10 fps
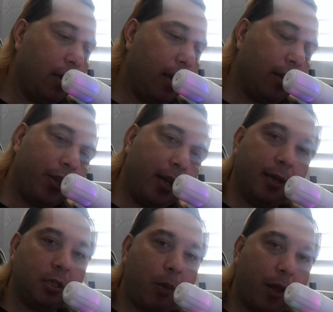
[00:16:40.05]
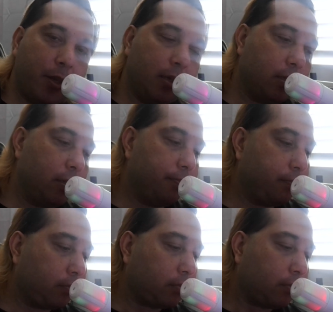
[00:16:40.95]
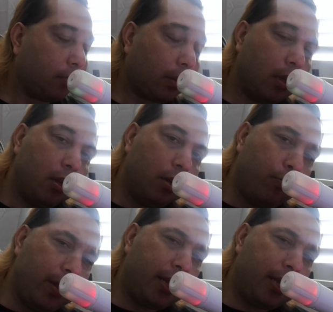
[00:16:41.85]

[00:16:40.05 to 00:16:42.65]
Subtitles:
And the thing is about this, we